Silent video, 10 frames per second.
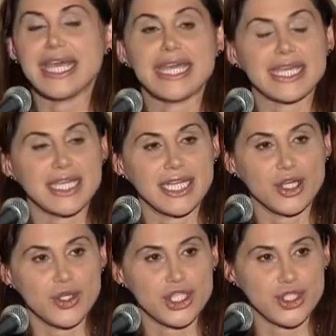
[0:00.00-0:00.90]
It can
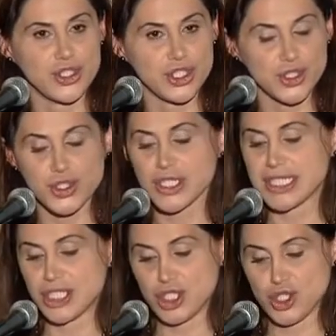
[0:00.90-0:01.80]
increase your
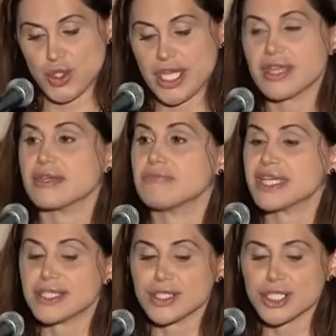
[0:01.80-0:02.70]
endurance and strength and
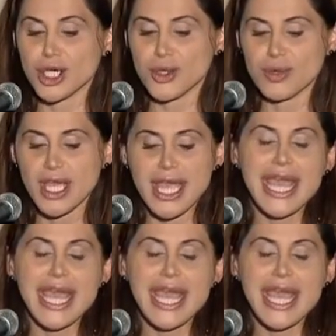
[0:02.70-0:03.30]
muscle tone,